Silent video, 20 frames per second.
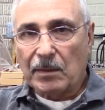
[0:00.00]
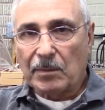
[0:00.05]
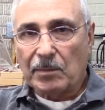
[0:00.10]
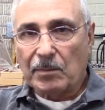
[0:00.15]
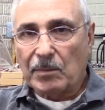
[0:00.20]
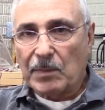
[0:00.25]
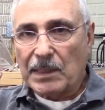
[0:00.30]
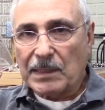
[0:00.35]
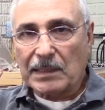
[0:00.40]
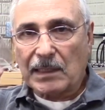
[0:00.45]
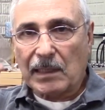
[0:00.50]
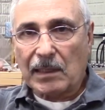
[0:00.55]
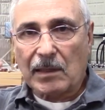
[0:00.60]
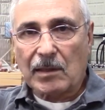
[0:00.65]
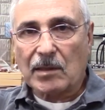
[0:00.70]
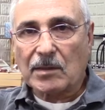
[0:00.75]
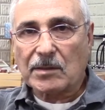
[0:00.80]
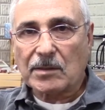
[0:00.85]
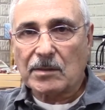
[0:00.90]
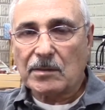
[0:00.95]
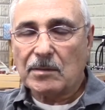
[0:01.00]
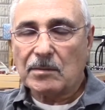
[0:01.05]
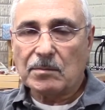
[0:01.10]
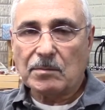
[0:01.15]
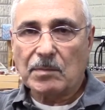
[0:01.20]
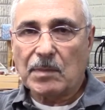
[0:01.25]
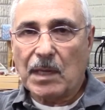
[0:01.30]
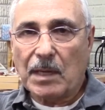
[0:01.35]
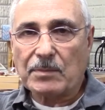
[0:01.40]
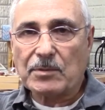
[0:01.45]
basically costs you
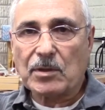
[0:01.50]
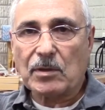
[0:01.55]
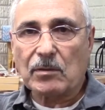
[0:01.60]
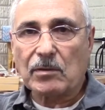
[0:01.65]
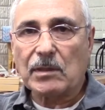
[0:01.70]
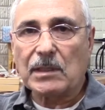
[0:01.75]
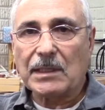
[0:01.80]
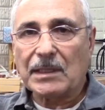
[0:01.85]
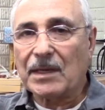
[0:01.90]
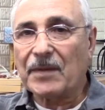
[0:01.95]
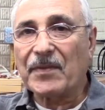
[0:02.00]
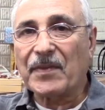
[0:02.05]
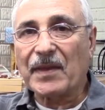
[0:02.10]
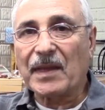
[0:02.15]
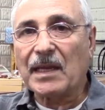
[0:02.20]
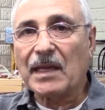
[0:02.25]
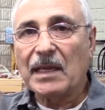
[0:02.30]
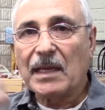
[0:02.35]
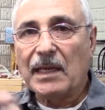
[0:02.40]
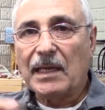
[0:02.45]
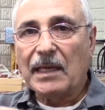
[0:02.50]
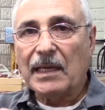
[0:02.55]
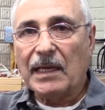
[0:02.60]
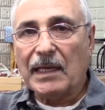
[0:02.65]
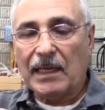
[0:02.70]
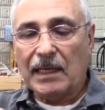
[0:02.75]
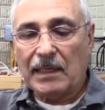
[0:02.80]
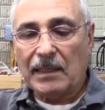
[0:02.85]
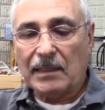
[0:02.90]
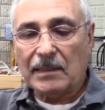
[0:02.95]
absolutely nothing,
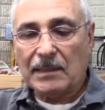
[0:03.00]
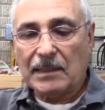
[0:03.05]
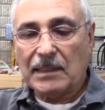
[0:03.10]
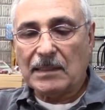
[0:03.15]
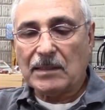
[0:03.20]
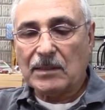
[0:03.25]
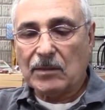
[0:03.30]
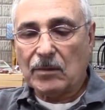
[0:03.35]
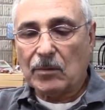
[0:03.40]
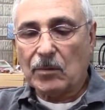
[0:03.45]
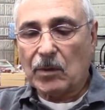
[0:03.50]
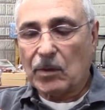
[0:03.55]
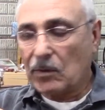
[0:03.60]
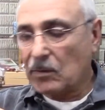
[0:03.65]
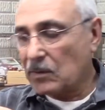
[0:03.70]
and it's easy to work.